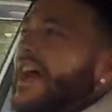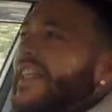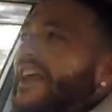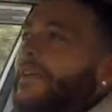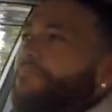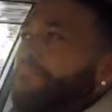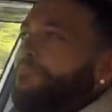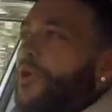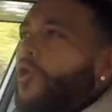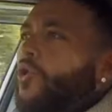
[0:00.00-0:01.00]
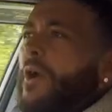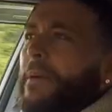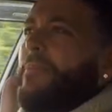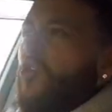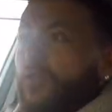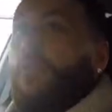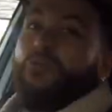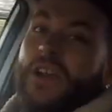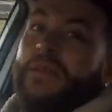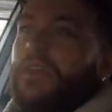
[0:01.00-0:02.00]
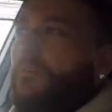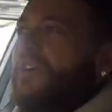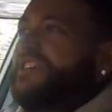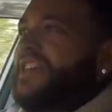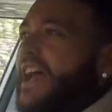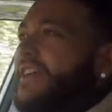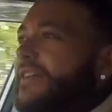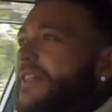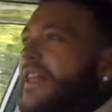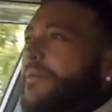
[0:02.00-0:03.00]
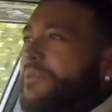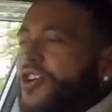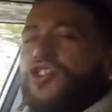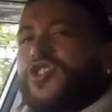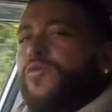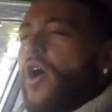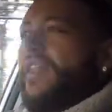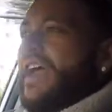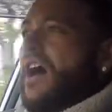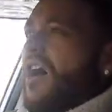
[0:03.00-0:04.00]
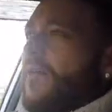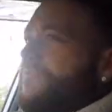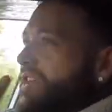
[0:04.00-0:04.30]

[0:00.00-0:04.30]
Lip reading: and they pull a bit more of a premium, I'd say, because of what they are.